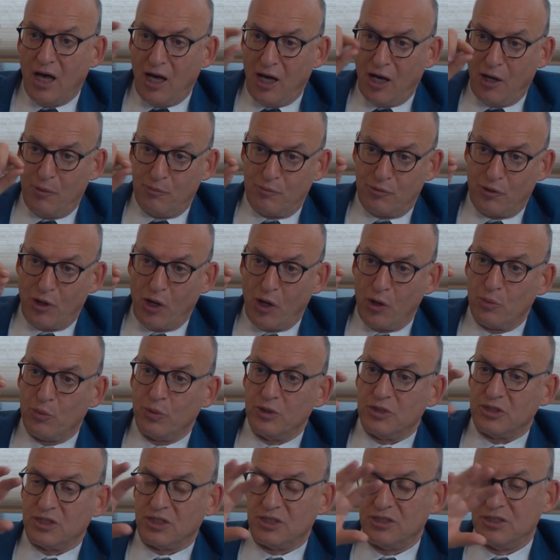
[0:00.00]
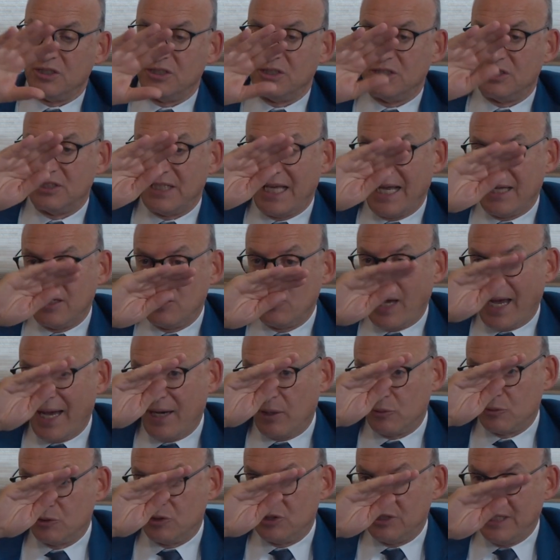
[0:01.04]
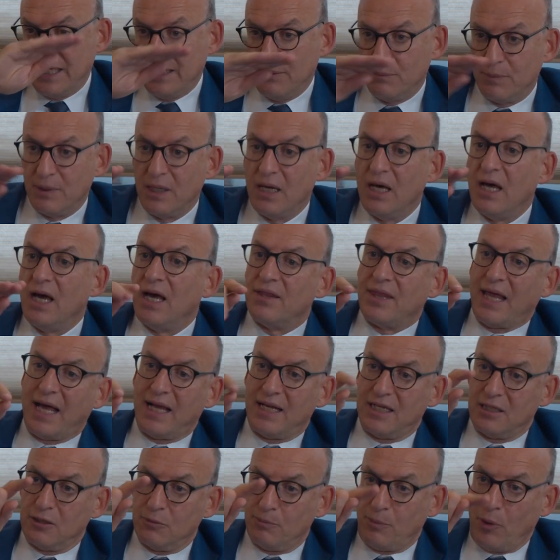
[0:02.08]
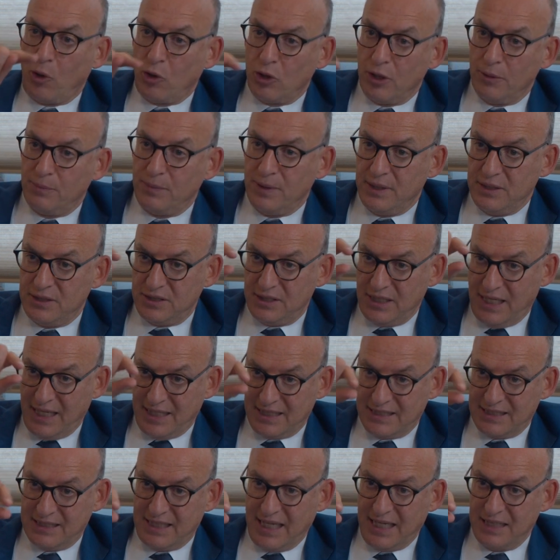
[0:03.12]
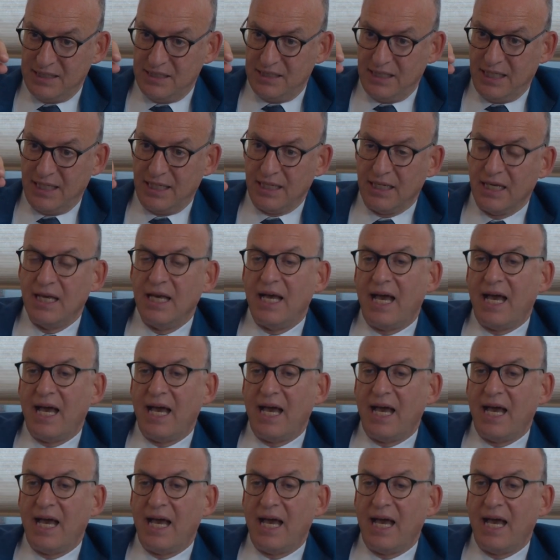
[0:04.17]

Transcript: uh, probe which can tell you how deep that little polyp is extending